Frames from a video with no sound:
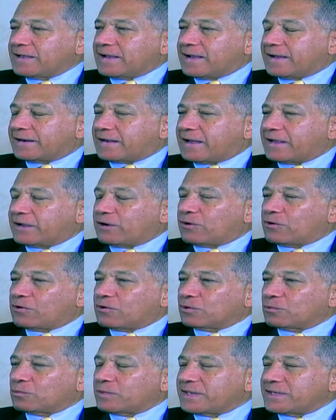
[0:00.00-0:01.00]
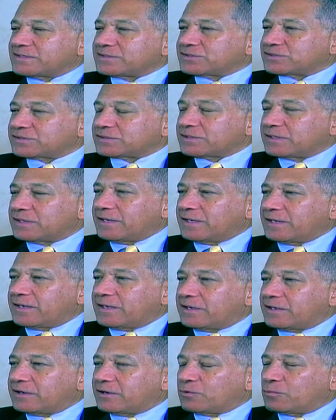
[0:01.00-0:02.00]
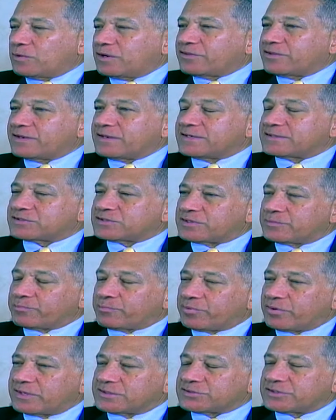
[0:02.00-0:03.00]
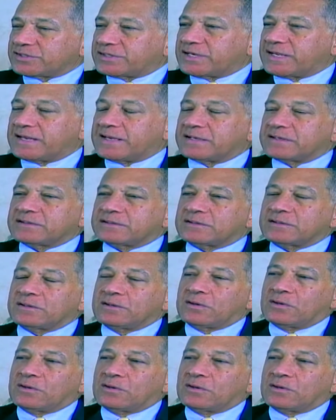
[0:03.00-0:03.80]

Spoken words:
and I always hear, whether it's the president